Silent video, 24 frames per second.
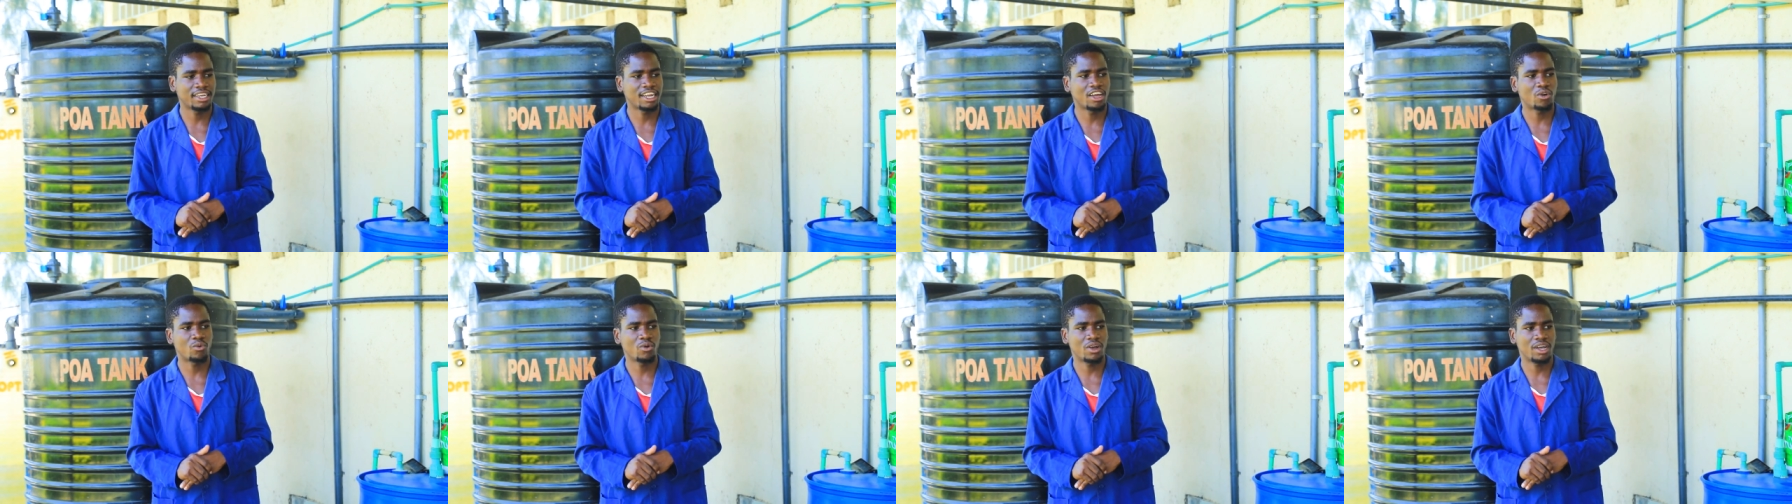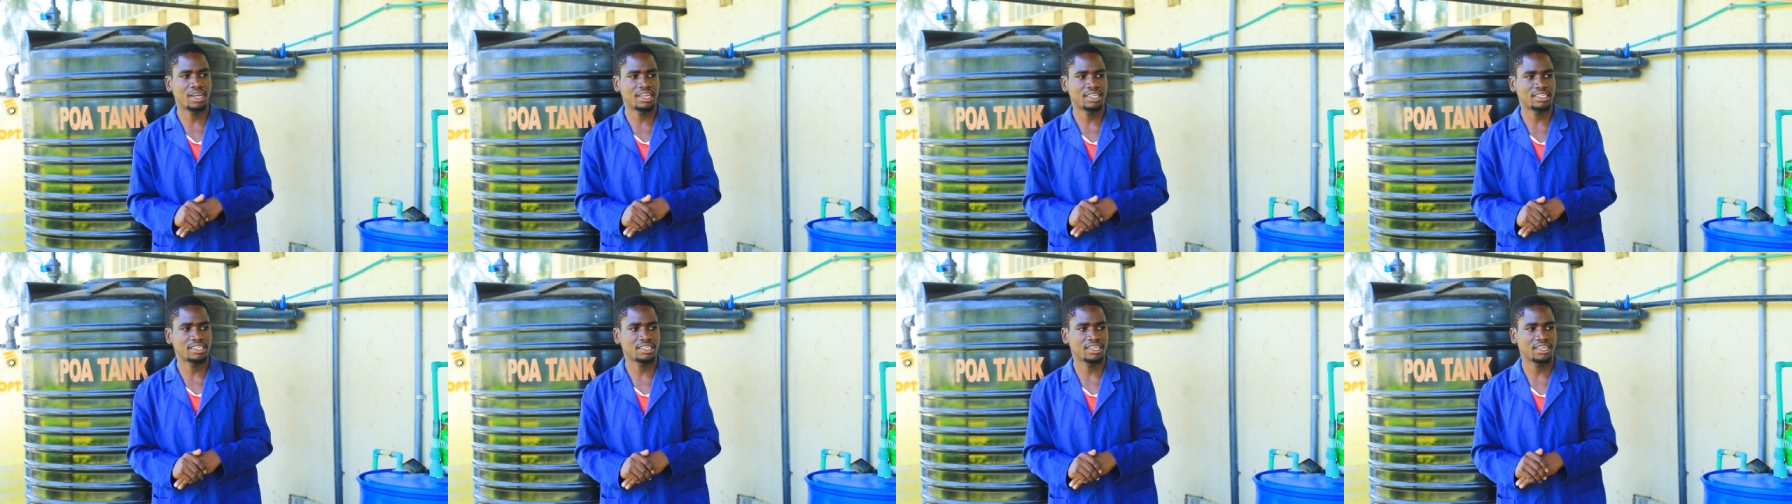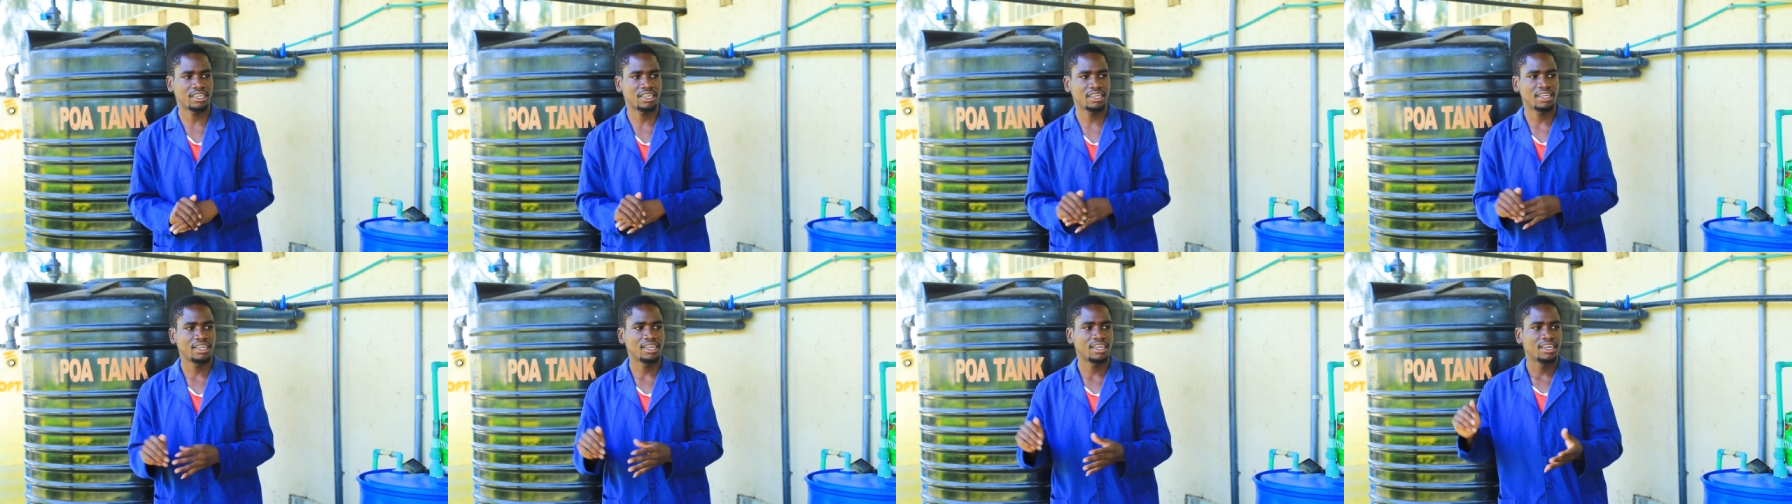in
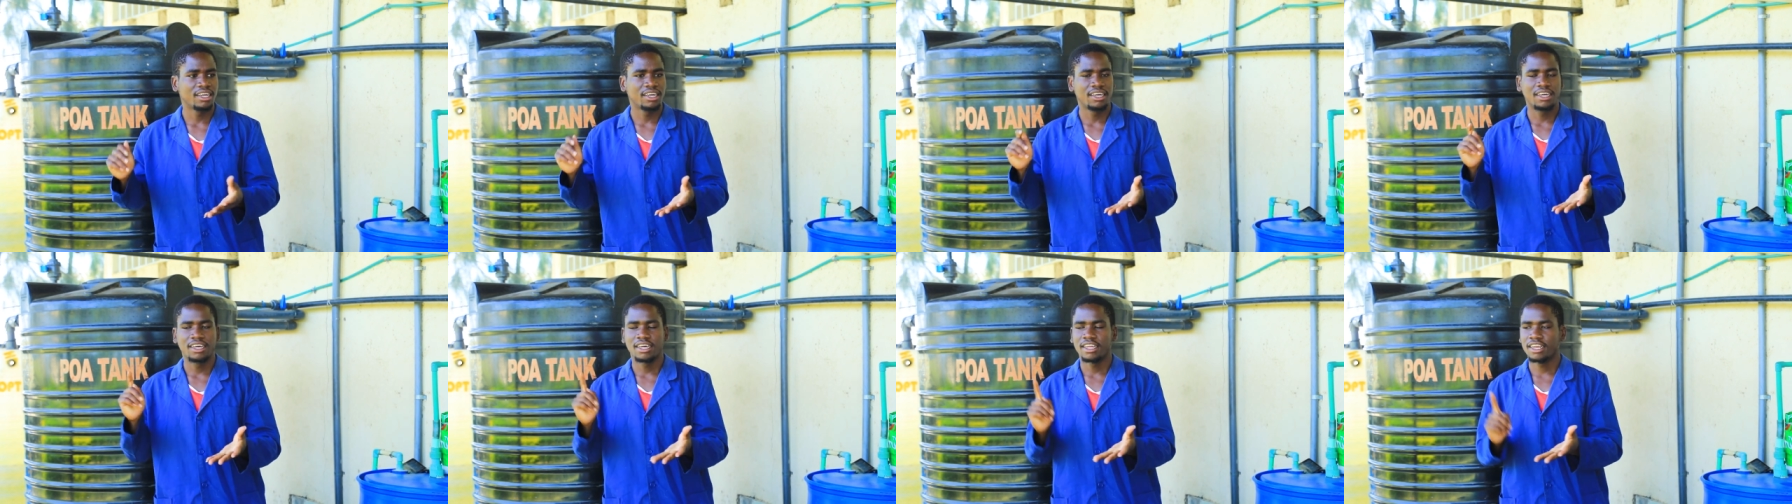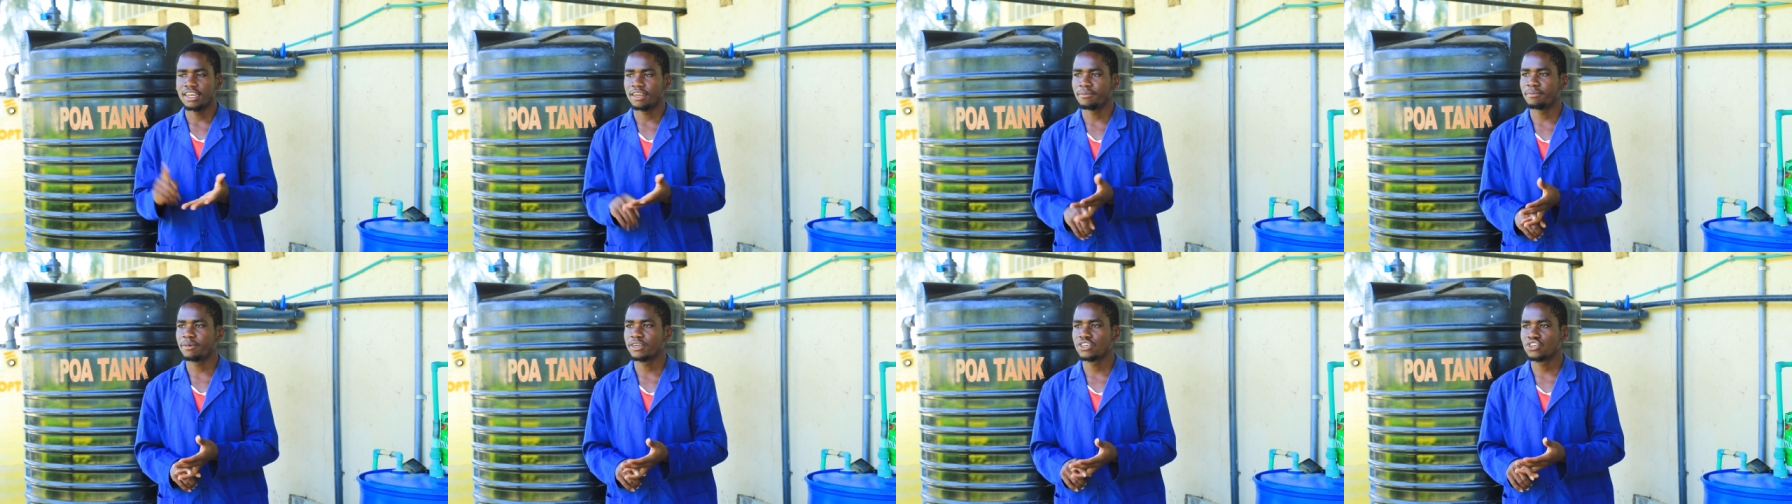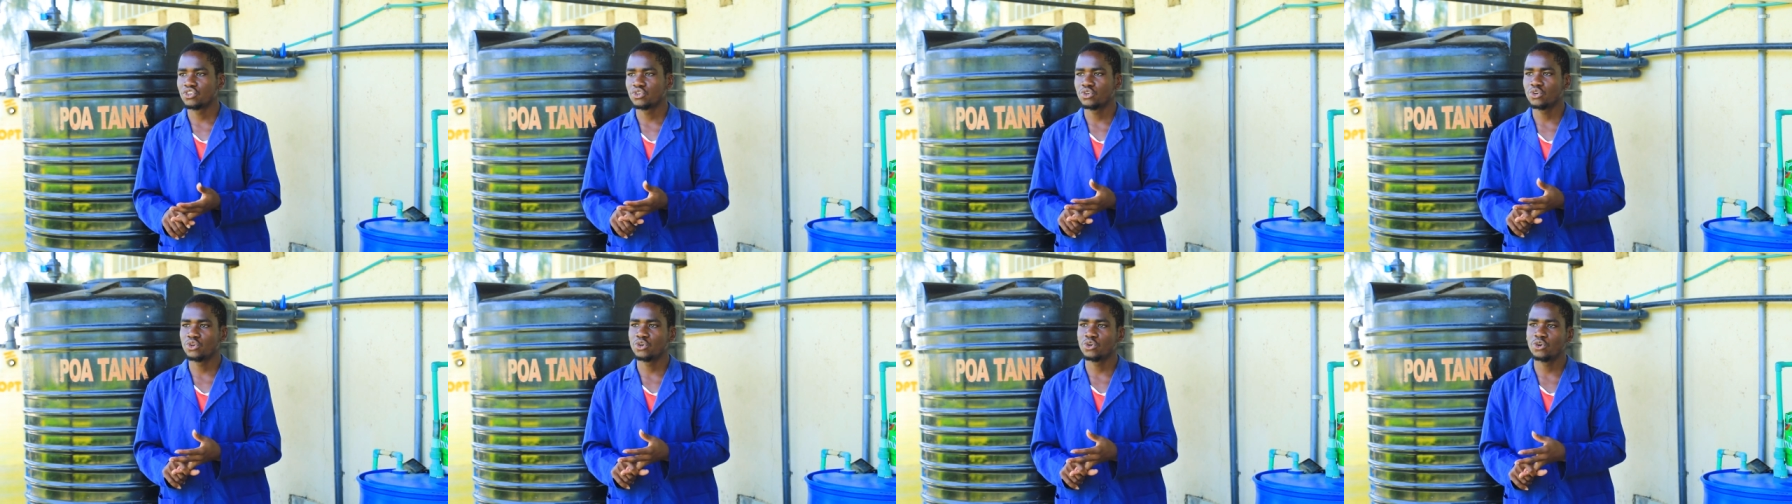aquaculture. Number
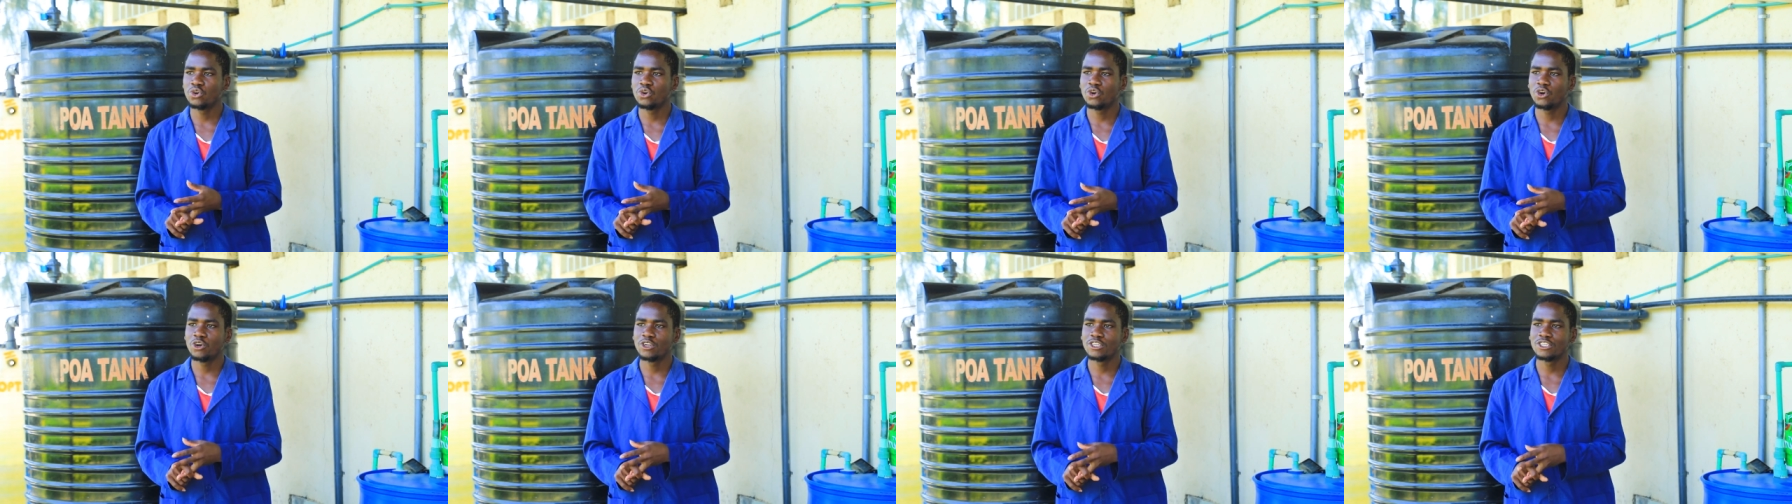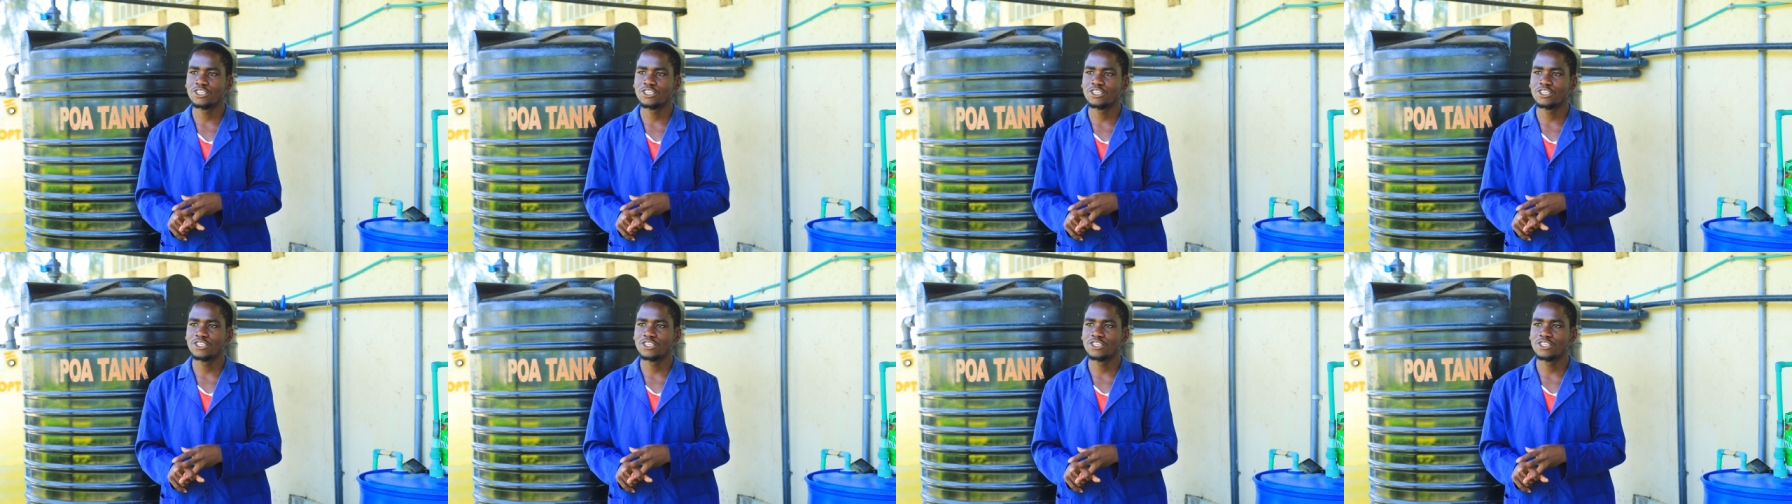two,